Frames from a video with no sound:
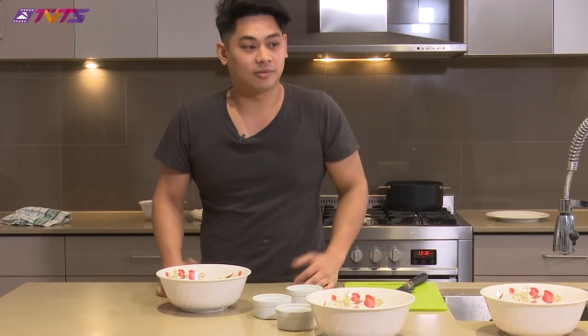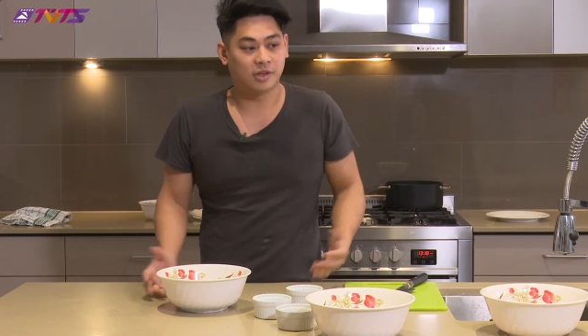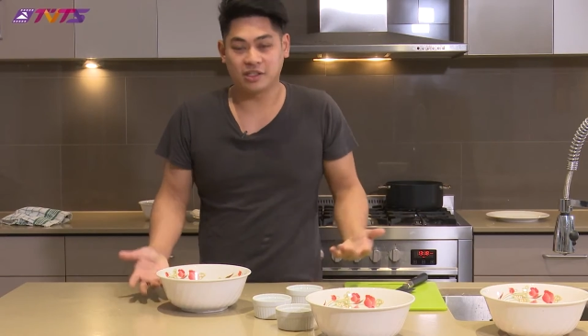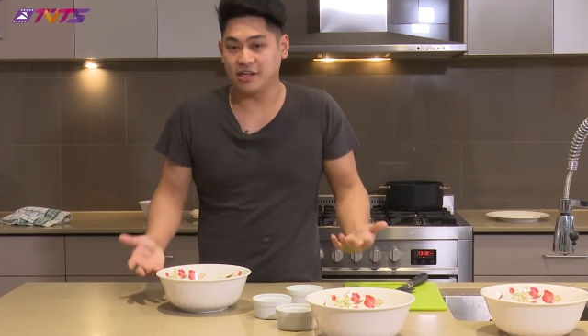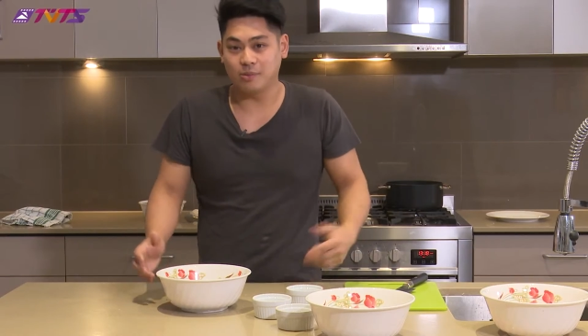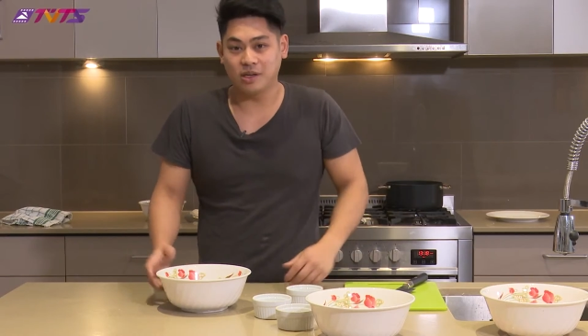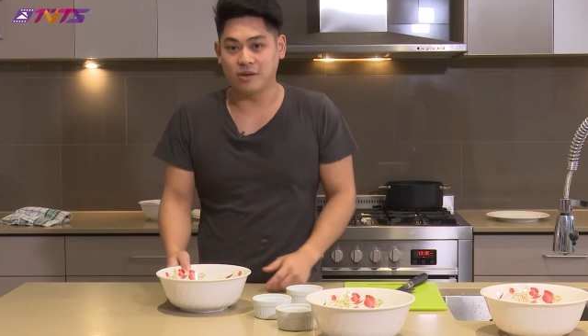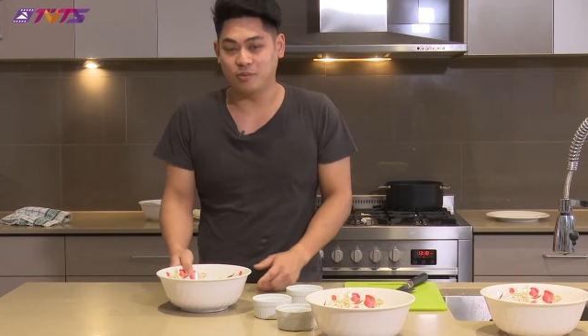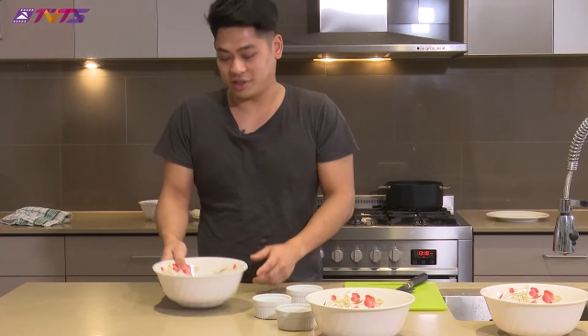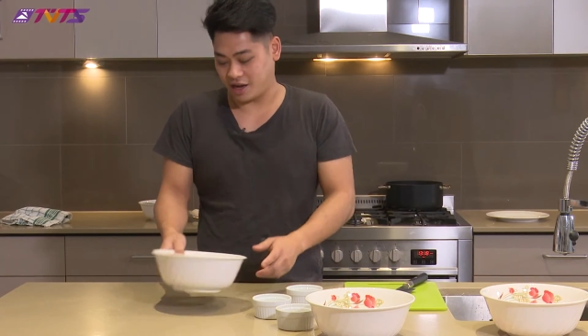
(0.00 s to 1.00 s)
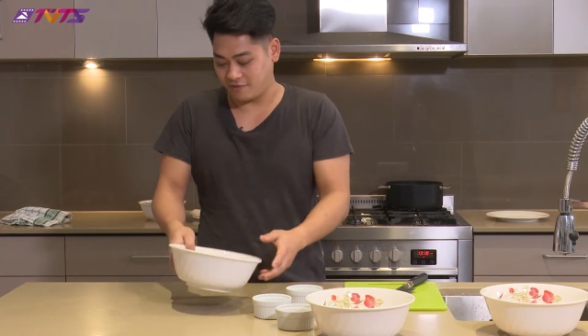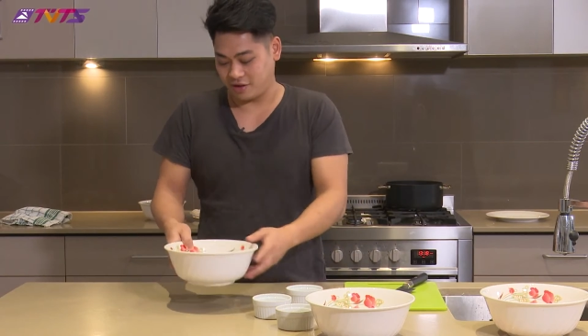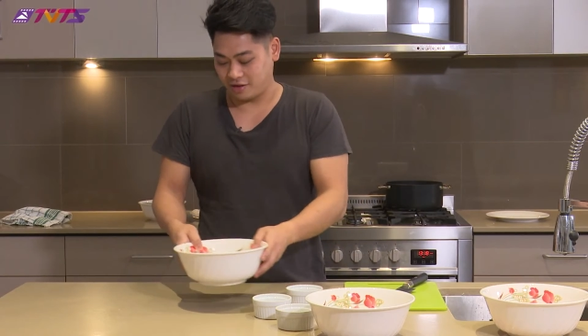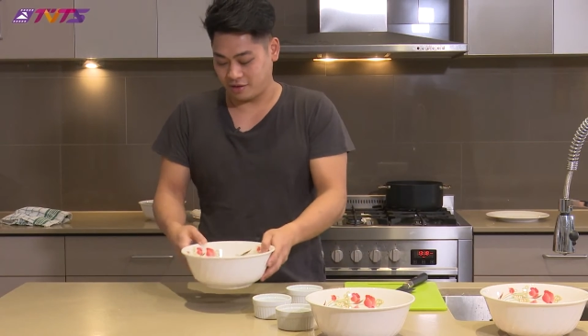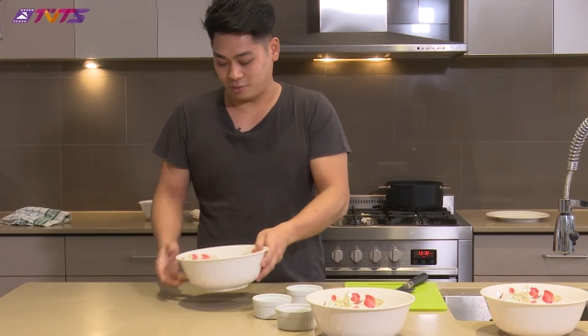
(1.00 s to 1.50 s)
cinnamon,
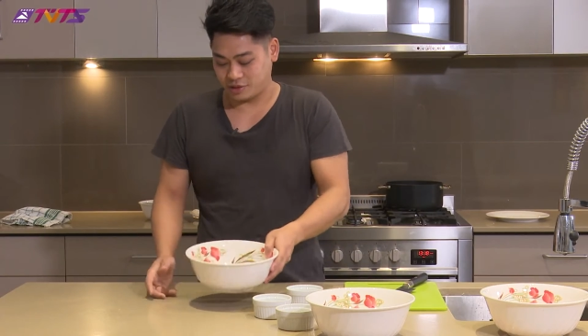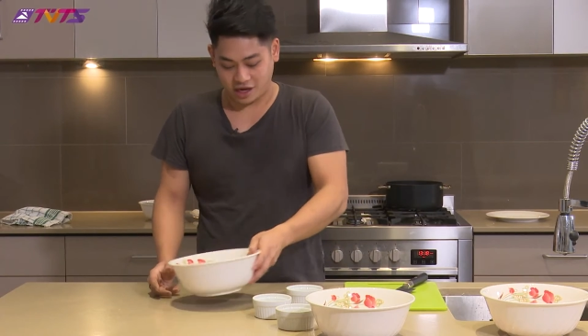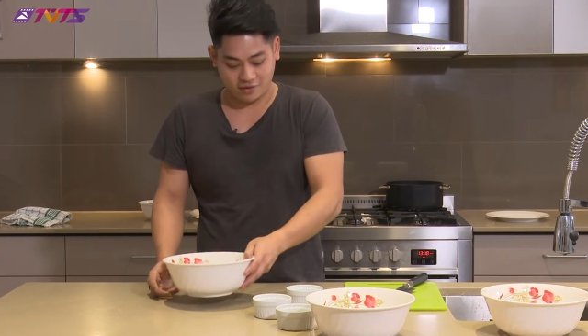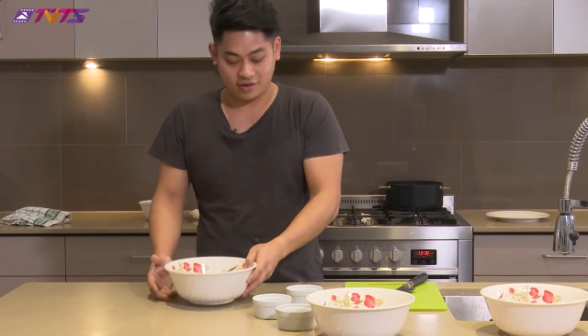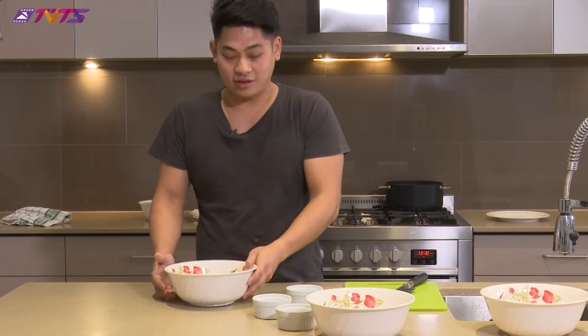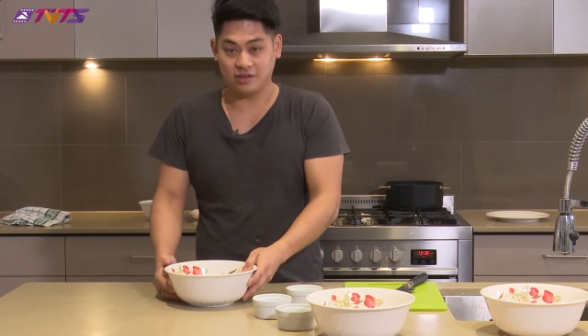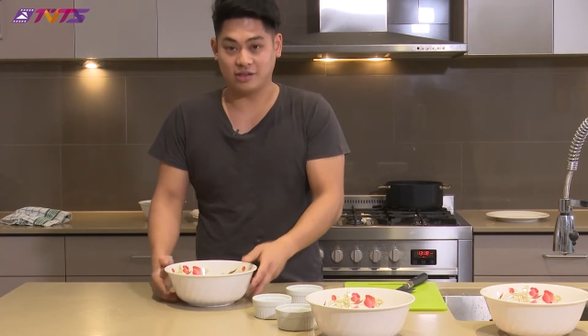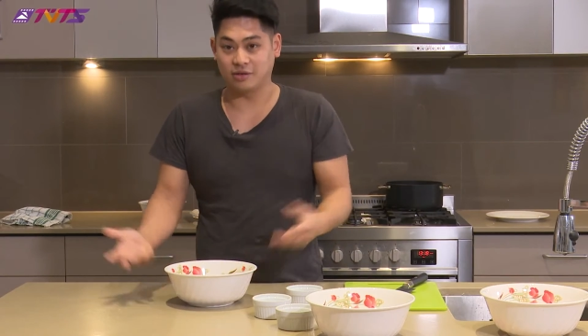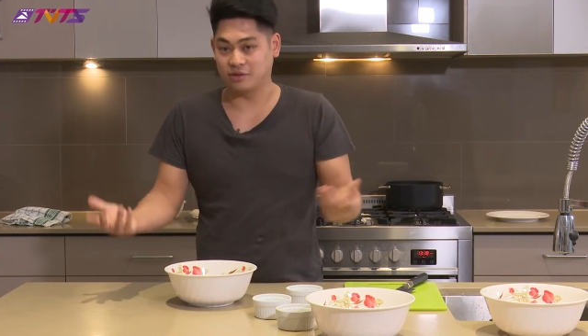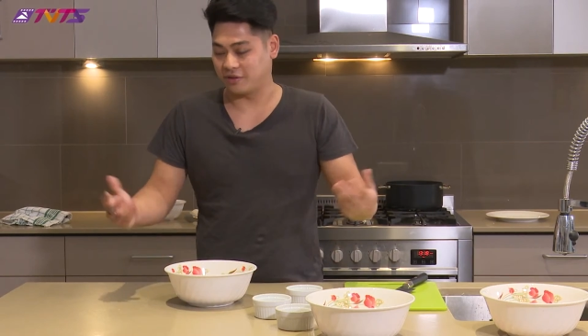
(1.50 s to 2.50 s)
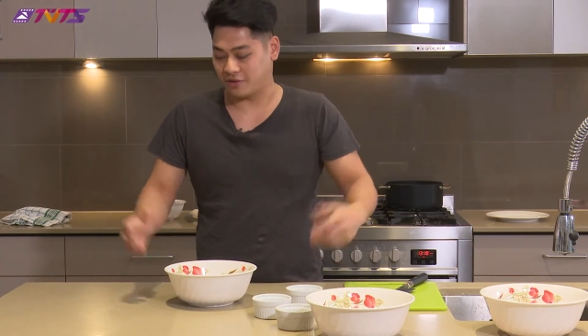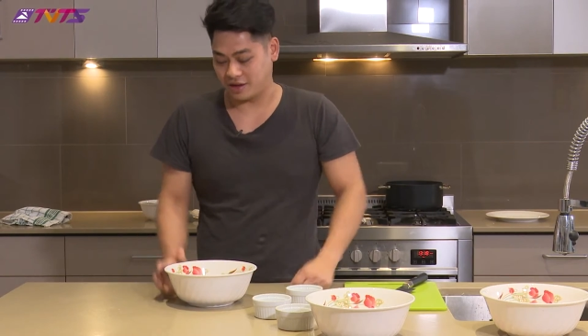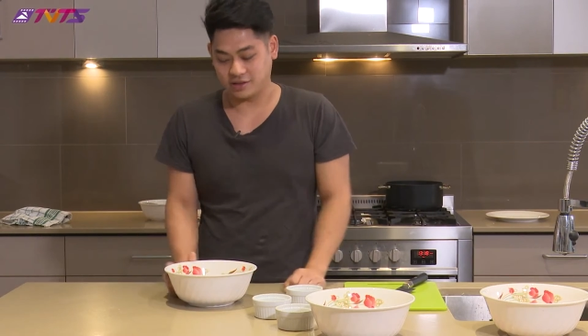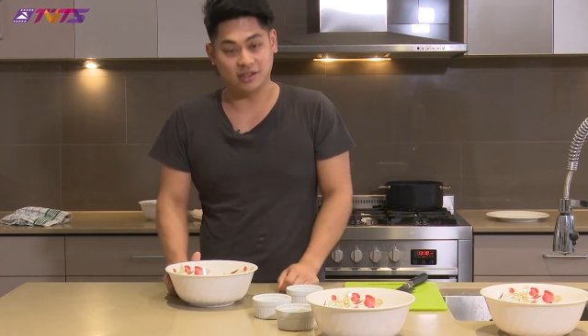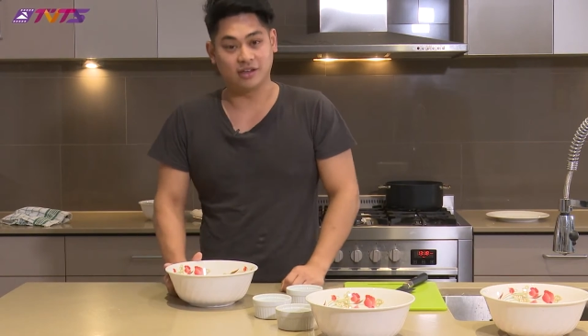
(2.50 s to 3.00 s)
whichever tickles your
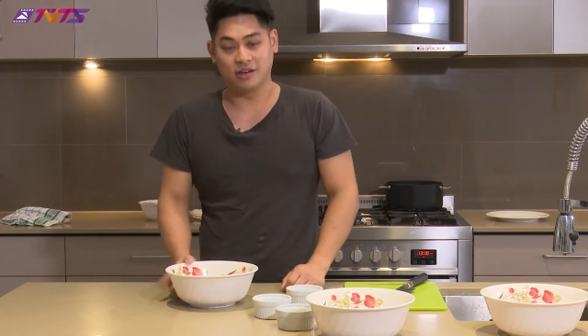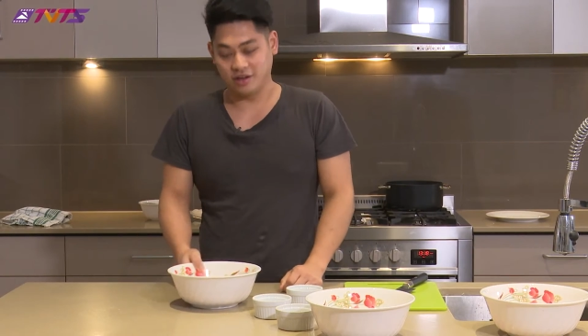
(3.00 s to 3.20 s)
fancy.